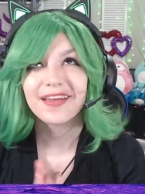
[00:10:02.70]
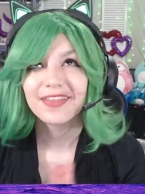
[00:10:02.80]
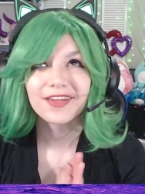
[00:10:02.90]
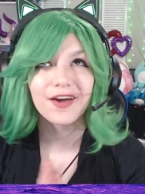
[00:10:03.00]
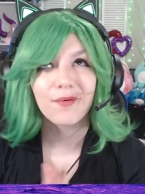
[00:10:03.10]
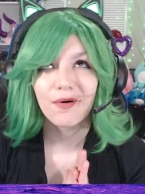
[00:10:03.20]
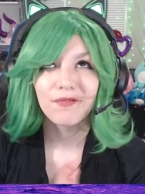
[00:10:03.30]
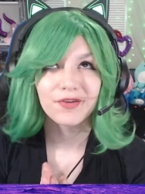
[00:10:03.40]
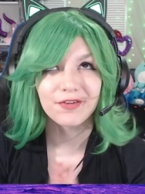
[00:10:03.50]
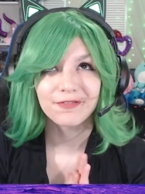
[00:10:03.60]
get to go
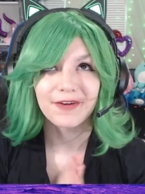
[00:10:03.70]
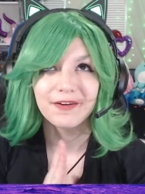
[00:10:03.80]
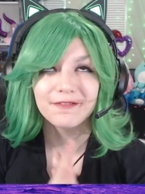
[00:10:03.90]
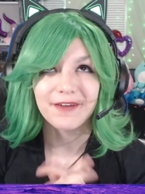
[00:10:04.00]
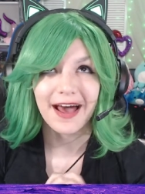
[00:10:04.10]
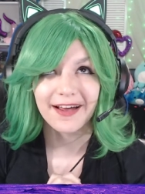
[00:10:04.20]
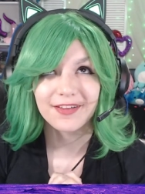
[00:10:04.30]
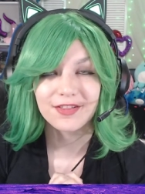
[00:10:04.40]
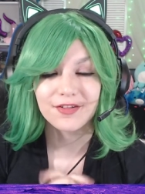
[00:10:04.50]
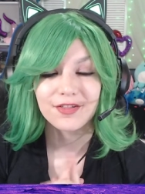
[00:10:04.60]
over the fun
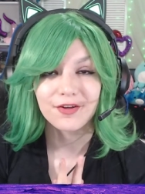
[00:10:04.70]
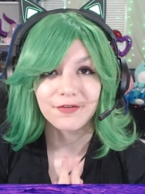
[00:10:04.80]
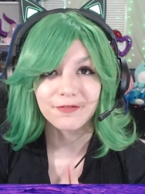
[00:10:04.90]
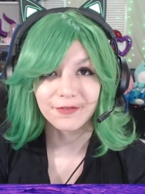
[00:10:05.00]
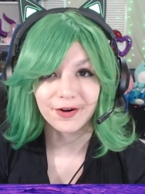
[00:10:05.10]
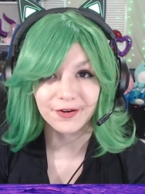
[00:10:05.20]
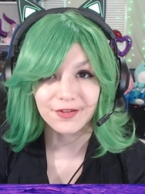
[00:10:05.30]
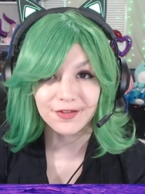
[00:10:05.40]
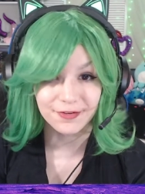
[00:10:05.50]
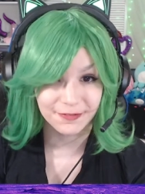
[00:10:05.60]
facts. So
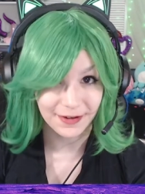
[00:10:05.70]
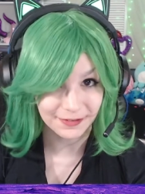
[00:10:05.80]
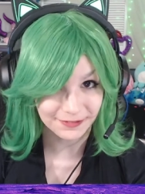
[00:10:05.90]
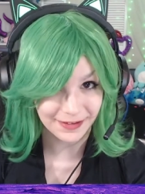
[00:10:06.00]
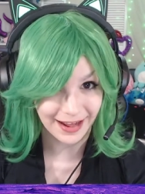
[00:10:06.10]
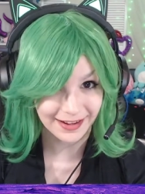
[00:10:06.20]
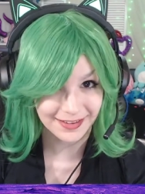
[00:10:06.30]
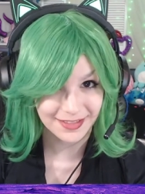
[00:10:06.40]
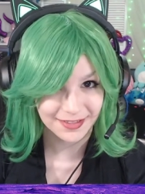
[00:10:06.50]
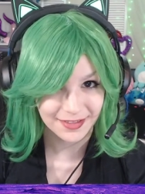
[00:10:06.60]
first, fun
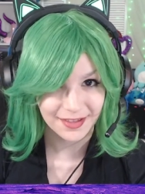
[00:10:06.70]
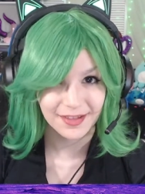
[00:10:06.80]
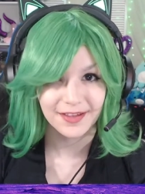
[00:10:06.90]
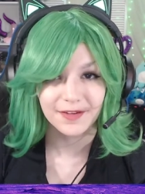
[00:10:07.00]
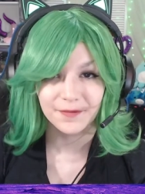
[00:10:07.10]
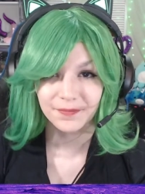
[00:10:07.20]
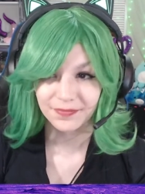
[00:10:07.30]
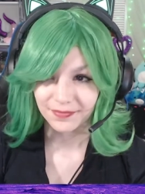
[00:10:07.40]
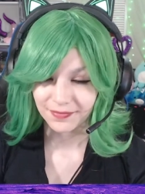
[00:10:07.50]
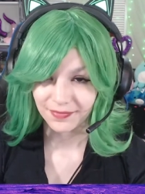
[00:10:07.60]
fact,
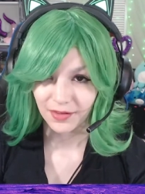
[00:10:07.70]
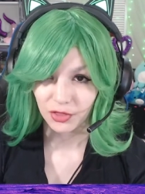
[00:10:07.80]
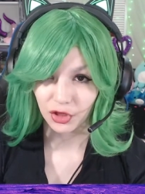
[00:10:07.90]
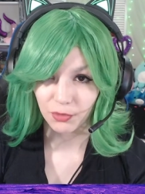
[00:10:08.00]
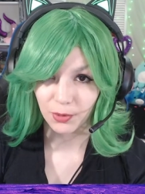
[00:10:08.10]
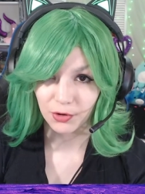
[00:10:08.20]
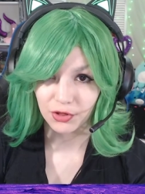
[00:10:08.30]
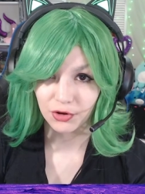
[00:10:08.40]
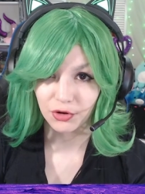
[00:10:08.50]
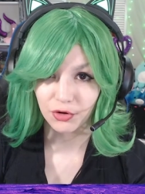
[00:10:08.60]
the
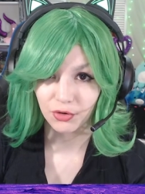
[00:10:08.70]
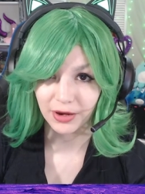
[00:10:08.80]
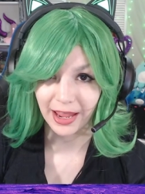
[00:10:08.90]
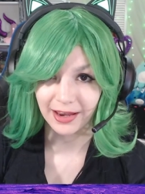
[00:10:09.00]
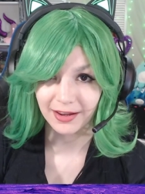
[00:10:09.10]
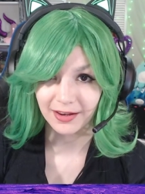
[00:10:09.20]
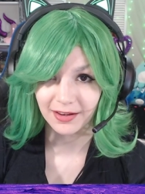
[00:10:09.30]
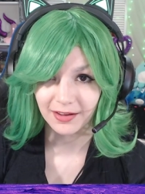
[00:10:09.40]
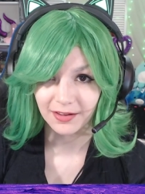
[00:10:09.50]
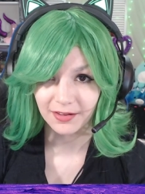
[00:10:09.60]
person who created
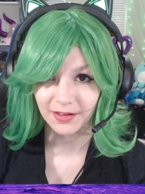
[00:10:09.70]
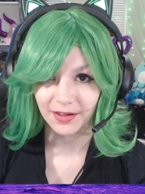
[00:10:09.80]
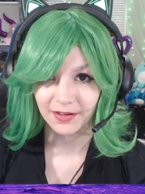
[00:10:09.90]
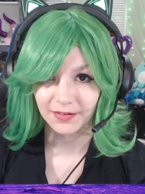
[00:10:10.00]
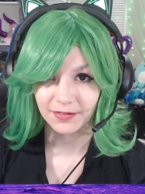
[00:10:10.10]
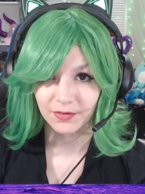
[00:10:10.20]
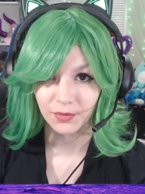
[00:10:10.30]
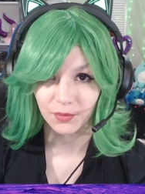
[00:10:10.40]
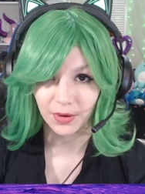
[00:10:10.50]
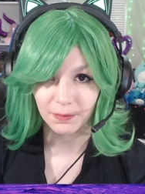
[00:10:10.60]

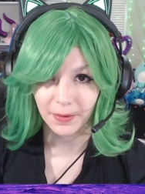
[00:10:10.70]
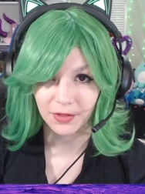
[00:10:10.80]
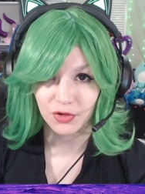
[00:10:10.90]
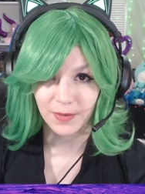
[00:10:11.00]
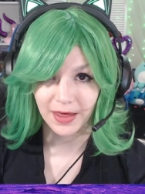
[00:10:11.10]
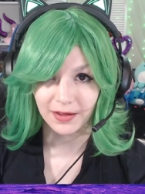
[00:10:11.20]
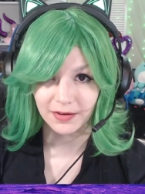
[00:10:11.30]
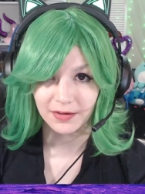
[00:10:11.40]
One Punch Man,